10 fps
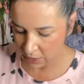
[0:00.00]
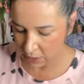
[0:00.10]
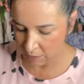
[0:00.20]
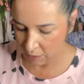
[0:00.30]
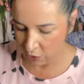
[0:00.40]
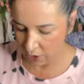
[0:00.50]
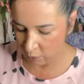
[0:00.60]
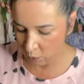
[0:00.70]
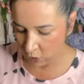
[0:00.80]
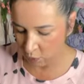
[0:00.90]
If you have
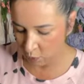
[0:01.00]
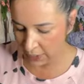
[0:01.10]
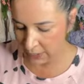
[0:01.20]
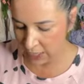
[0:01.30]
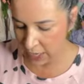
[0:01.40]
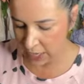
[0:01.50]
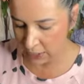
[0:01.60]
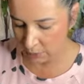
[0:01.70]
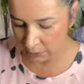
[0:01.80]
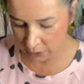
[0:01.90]
one on one side,
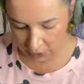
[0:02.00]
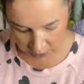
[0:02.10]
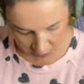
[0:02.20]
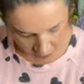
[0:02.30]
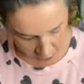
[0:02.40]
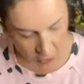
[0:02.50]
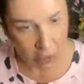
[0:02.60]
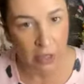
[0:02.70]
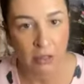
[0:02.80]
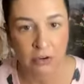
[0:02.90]
you put another on the
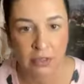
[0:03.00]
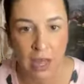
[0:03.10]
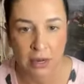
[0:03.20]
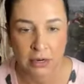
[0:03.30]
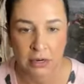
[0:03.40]
other side.